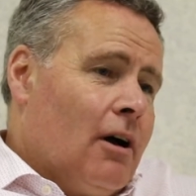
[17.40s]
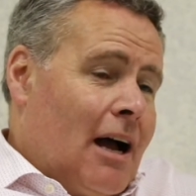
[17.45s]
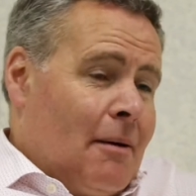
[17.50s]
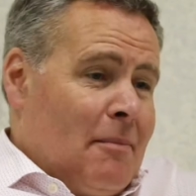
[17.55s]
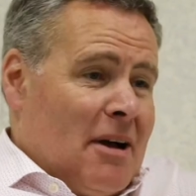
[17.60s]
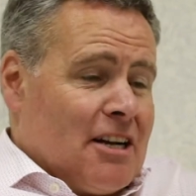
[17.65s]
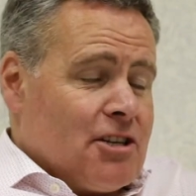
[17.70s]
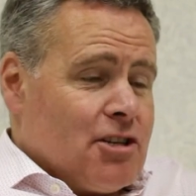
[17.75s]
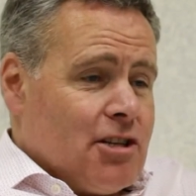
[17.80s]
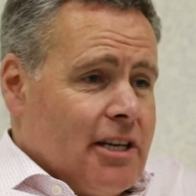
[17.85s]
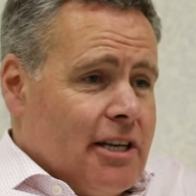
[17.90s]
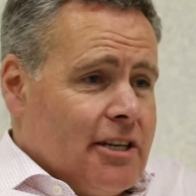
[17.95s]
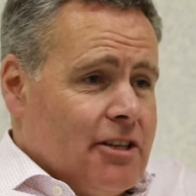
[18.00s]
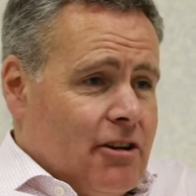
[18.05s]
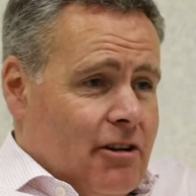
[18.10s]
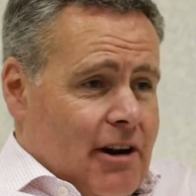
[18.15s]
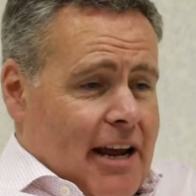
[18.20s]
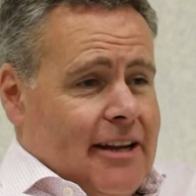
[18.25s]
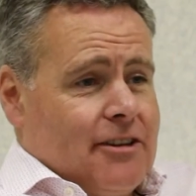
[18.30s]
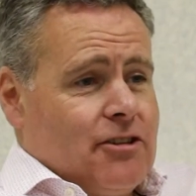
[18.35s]
actually a
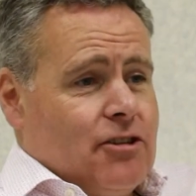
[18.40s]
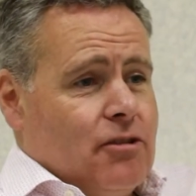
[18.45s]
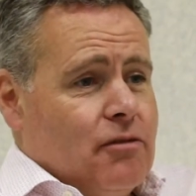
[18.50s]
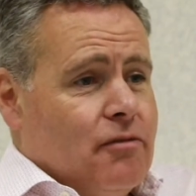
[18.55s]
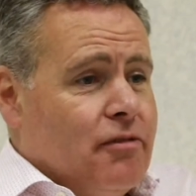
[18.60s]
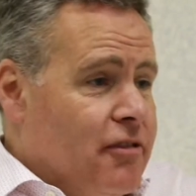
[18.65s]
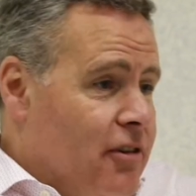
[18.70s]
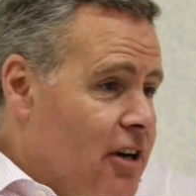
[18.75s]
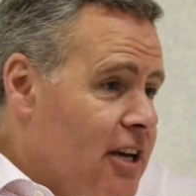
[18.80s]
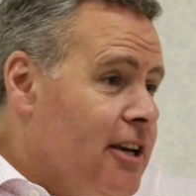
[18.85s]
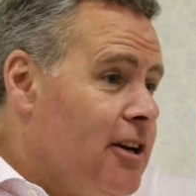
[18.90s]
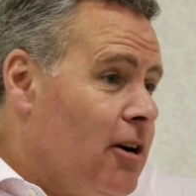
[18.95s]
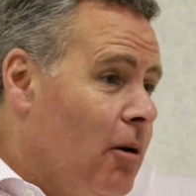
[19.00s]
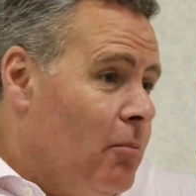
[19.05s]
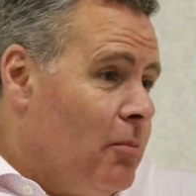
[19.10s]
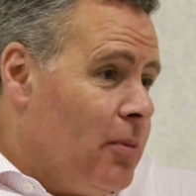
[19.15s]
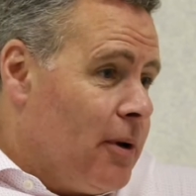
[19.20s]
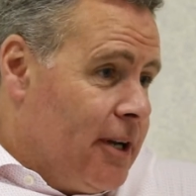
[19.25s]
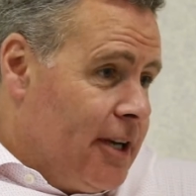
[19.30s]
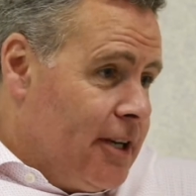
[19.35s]
director of three
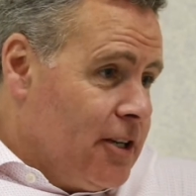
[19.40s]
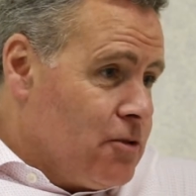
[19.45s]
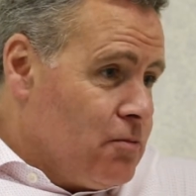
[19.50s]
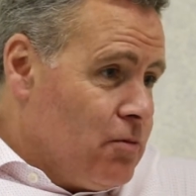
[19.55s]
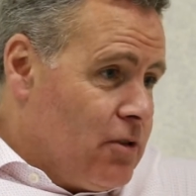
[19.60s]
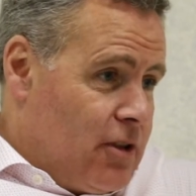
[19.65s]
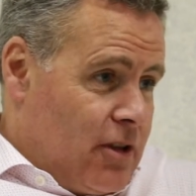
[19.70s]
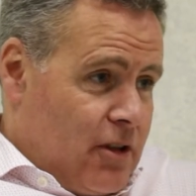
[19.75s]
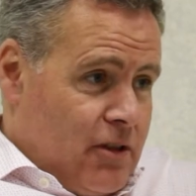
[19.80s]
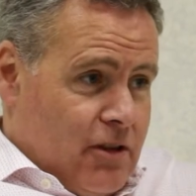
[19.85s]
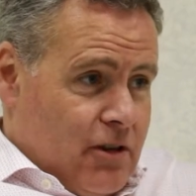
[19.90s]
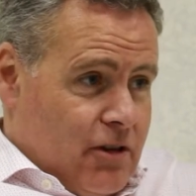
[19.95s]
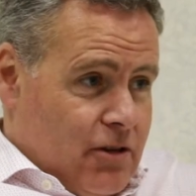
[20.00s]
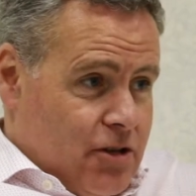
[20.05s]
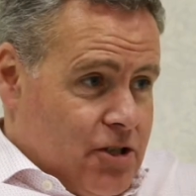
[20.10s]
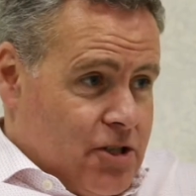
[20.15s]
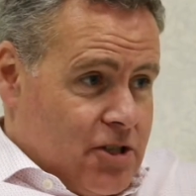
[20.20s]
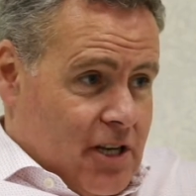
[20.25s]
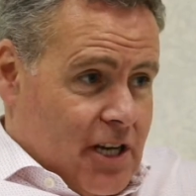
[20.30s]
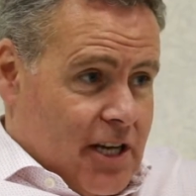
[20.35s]
companies within the
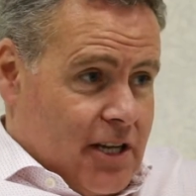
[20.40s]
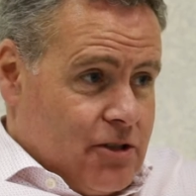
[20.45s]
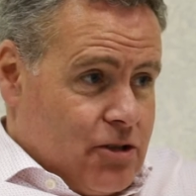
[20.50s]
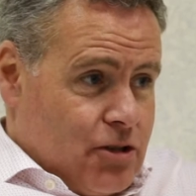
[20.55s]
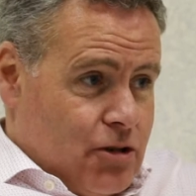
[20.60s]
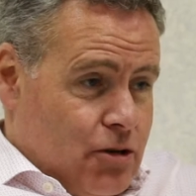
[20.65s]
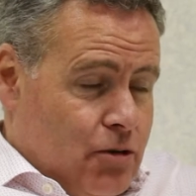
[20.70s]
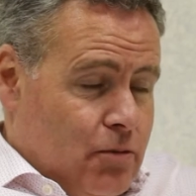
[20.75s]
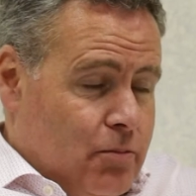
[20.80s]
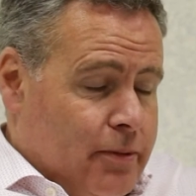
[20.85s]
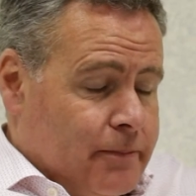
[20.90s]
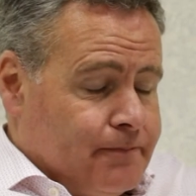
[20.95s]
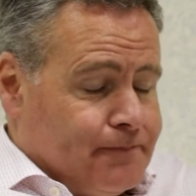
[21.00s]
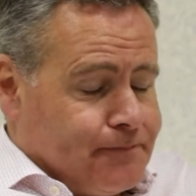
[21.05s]
Cristeyns Group.